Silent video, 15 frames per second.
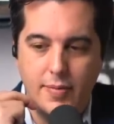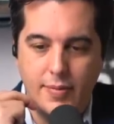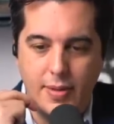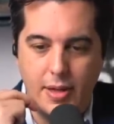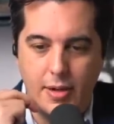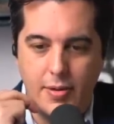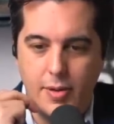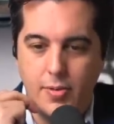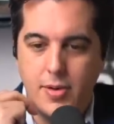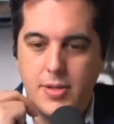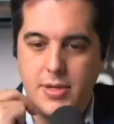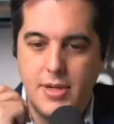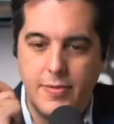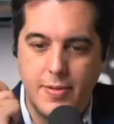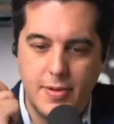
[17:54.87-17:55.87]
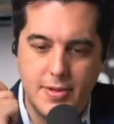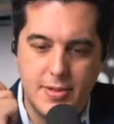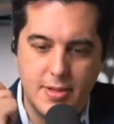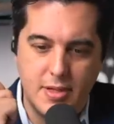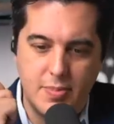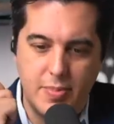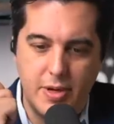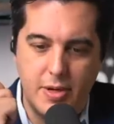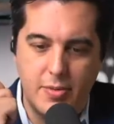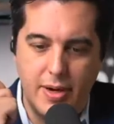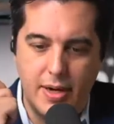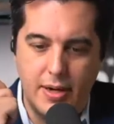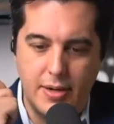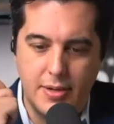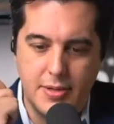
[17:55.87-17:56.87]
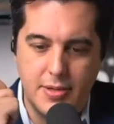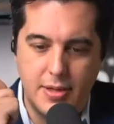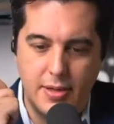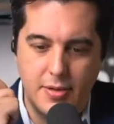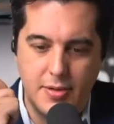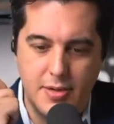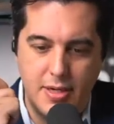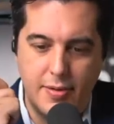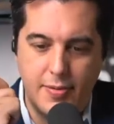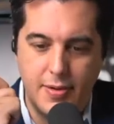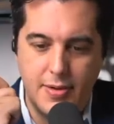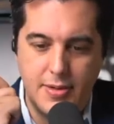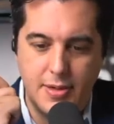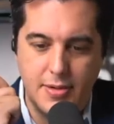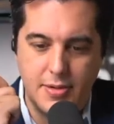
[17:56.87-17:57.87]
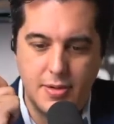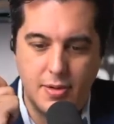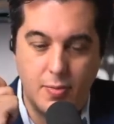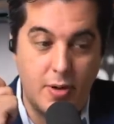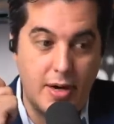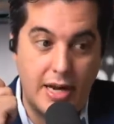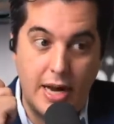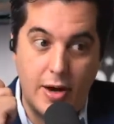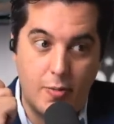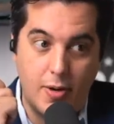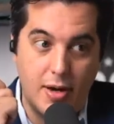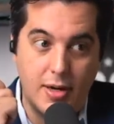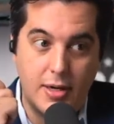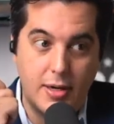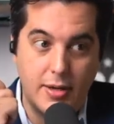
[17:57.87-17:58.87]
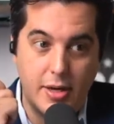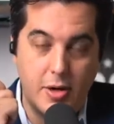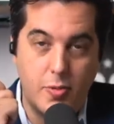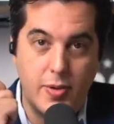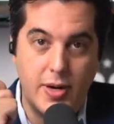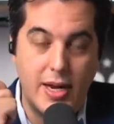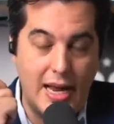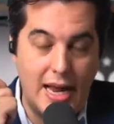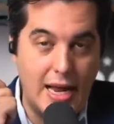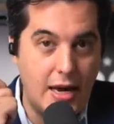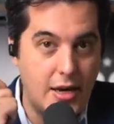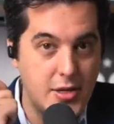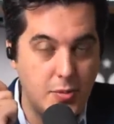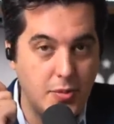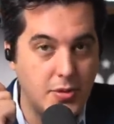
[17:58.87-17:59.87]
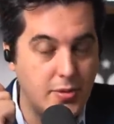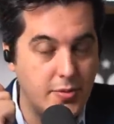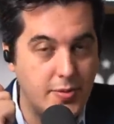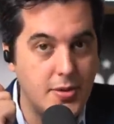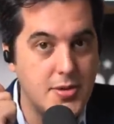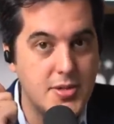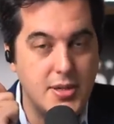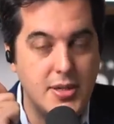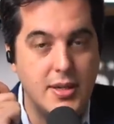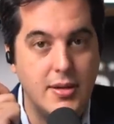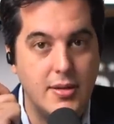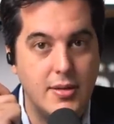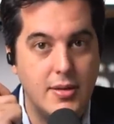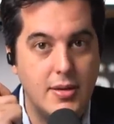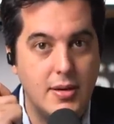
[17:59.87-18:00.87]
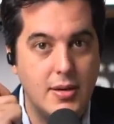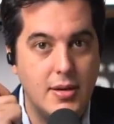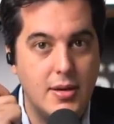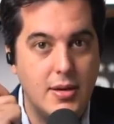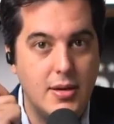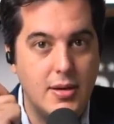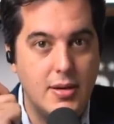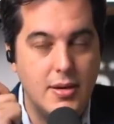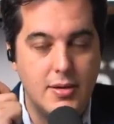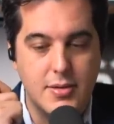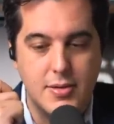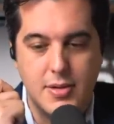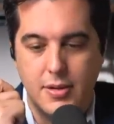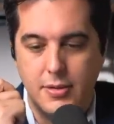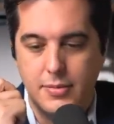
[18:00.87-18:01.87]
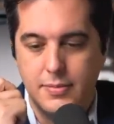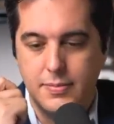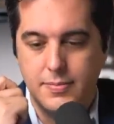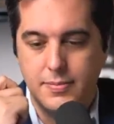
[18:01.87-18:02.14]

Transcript: There are differences between us, and those differences are what ironically create actual diversity. And so,